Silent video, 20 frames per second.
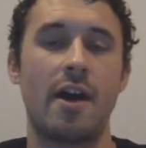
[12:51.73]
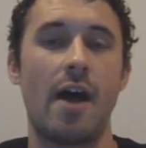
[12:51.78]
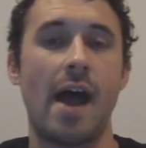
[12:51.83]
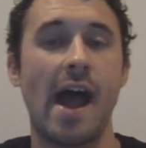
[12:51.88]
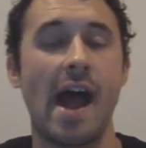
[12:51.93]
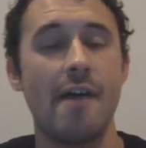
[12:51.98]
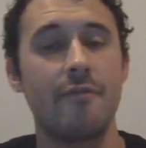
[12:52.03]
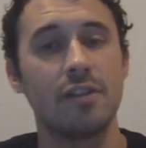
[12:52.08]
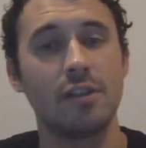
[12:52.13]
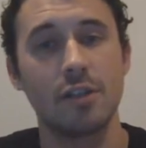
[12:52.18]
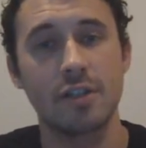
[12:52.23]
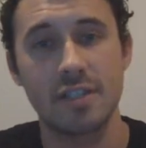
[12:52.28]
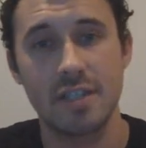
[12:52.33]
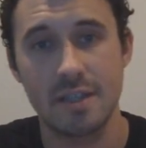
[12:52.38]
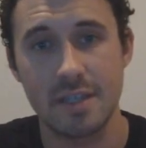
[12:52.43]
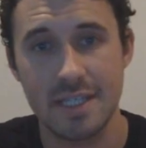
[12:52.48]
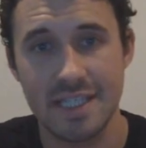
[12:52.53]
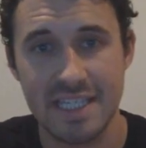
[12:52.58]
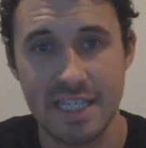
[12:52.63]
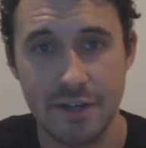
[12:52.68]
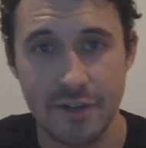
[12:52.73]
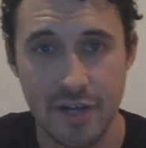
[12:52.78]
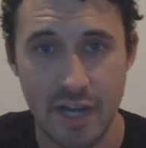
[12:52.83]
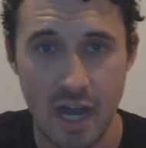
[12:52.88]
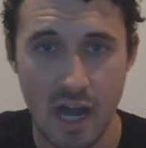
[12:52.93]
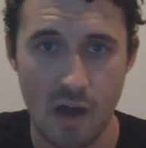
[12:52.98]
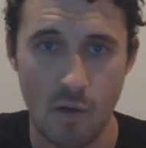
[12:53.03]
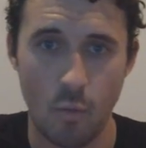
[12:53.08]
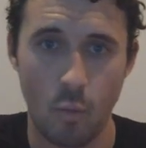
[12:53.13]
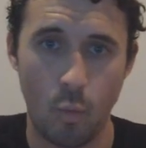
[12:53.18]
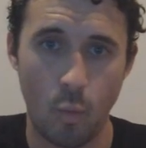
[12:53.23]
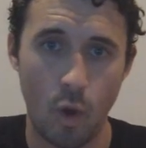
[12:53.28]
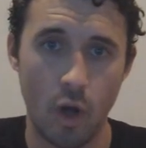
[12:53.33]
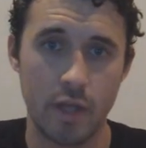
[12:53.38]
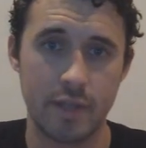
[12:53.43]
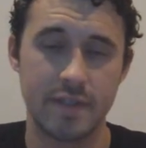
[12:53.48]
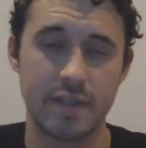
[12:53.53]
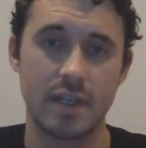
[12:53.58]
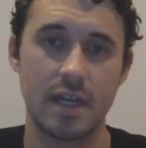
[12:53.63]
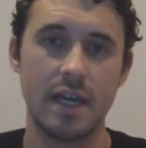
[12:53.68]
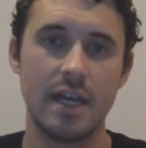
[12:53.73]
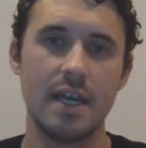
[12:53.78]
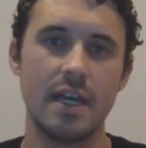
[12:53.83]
I haven't looked at the Serie A once.